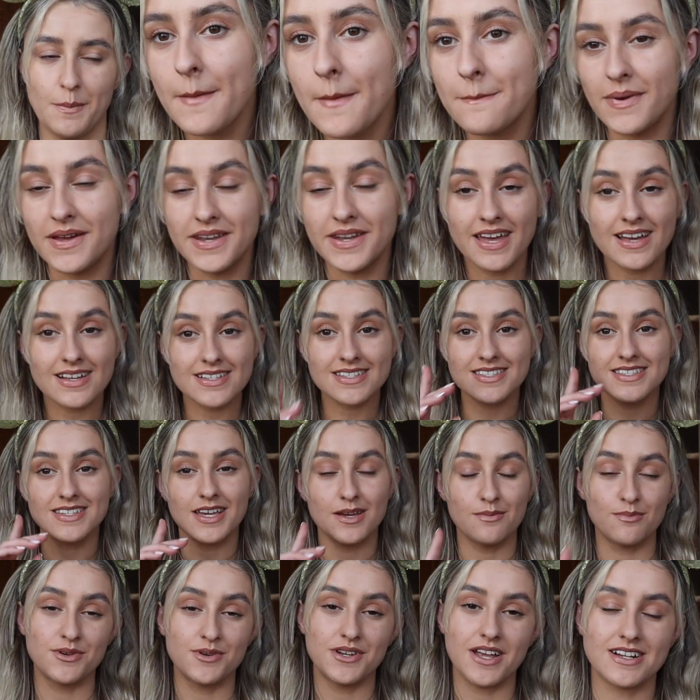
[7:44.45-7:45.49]
My next
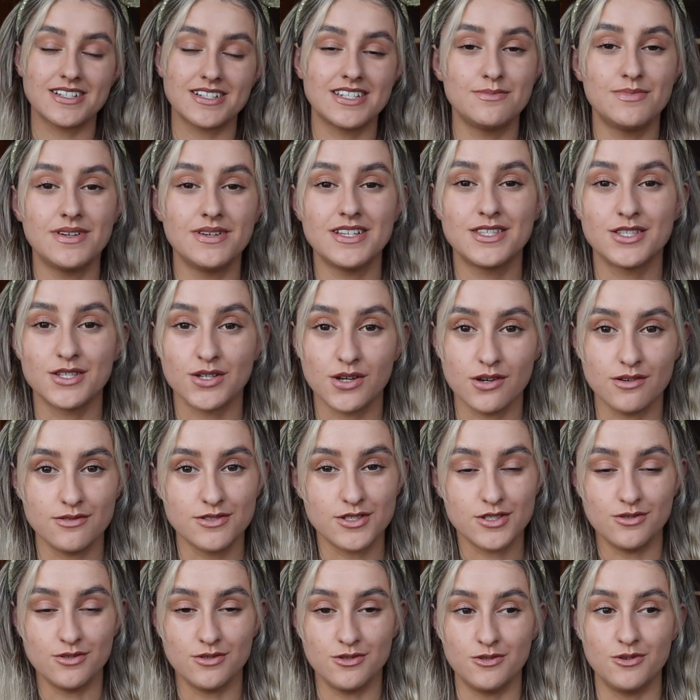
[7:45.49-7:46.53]
tip would actually be to go
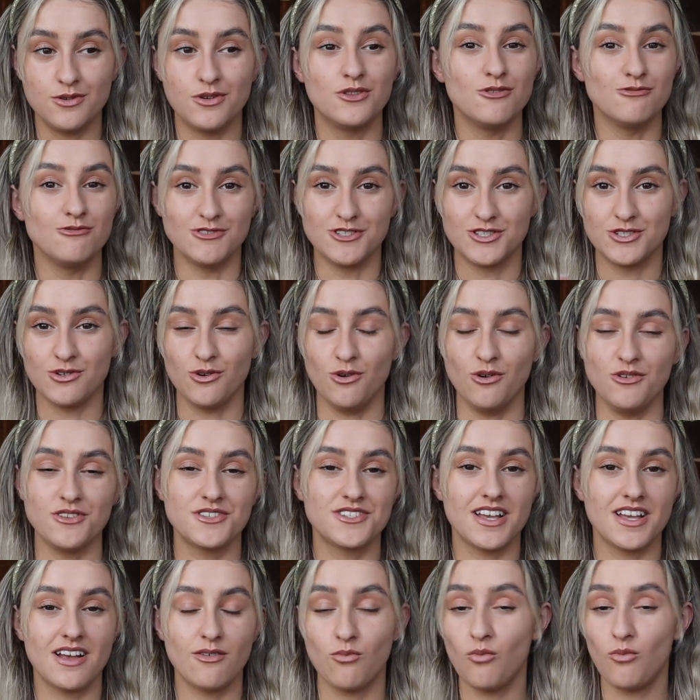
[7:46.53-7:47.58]
to the resorts.
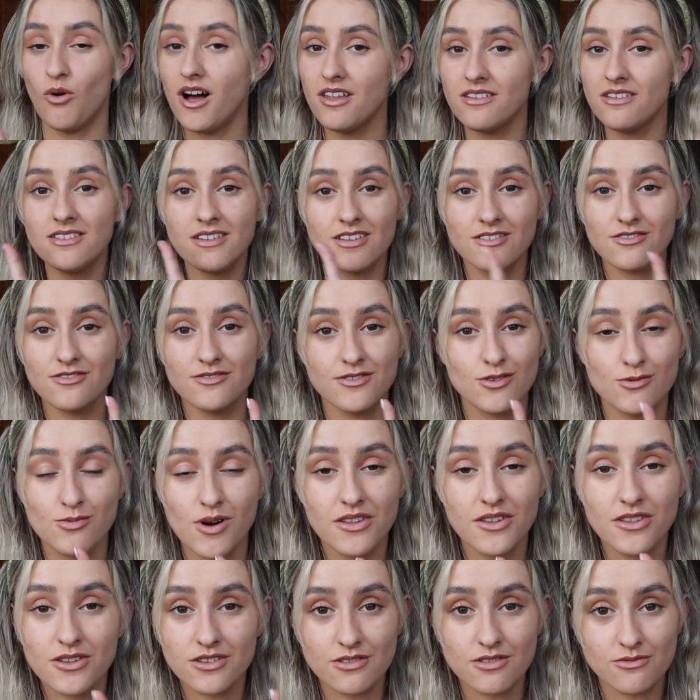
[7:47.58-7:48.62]

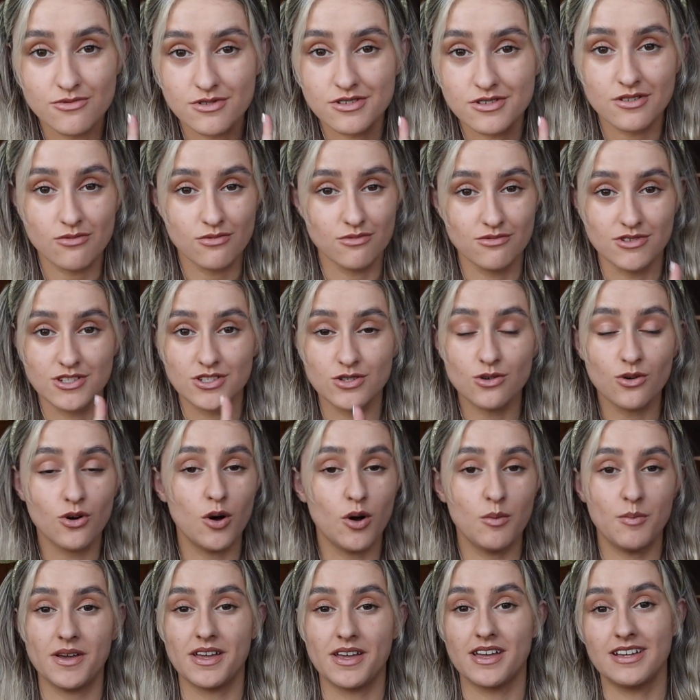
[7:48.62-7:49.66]
Resort
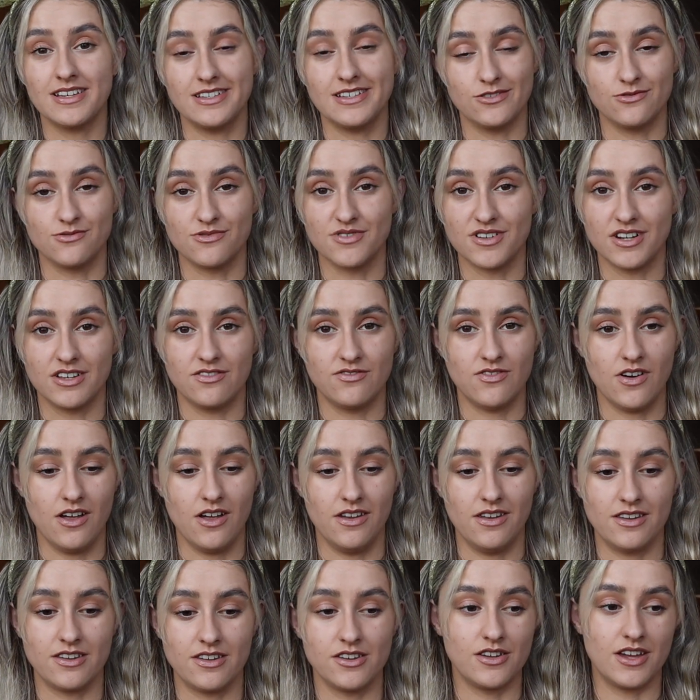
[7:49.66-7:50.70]
hopping is really
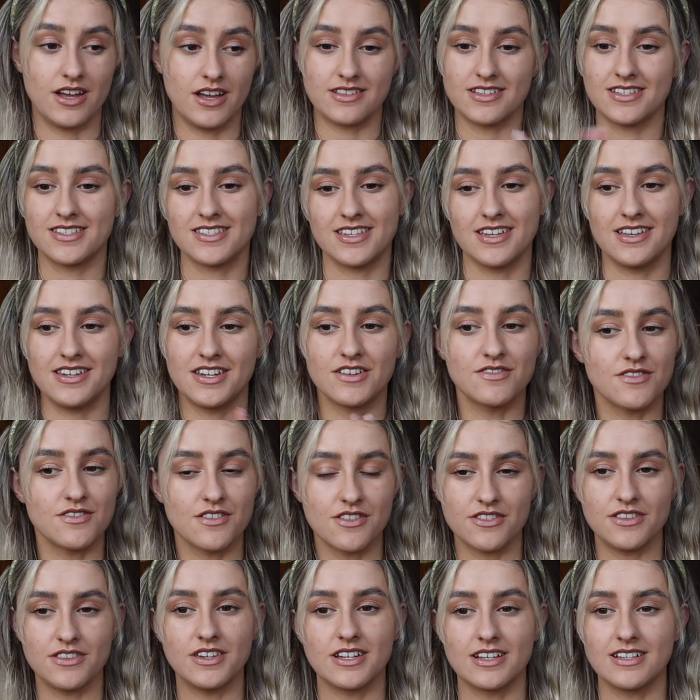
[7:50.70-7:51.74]
fun. You get to see
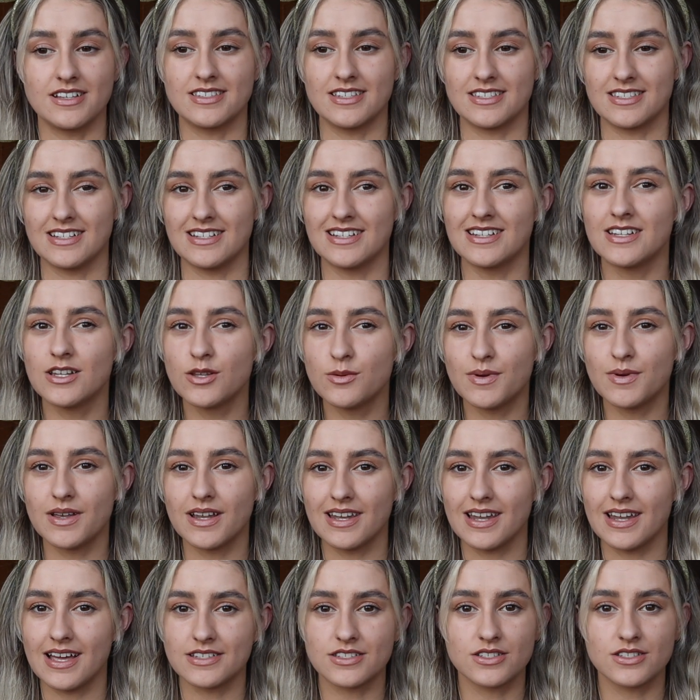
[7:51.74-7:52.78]
different things. It's a little bit
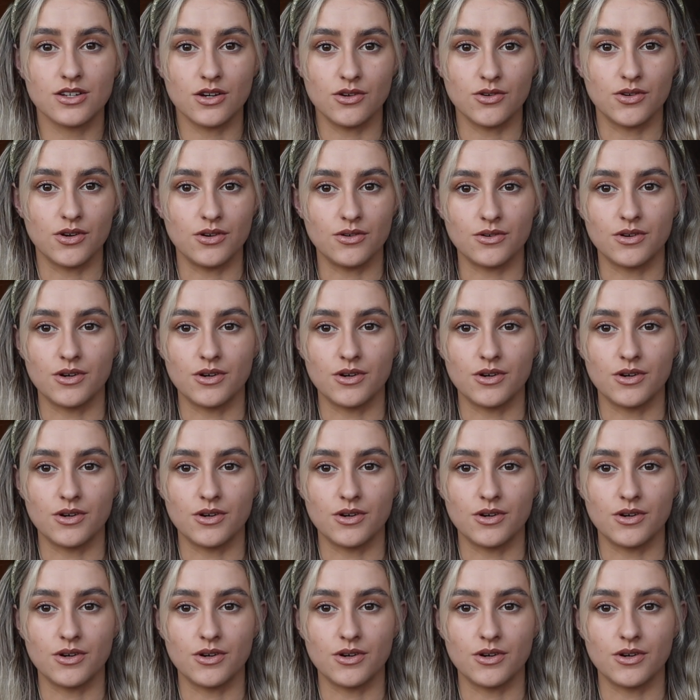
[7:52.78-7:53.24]
less go, go,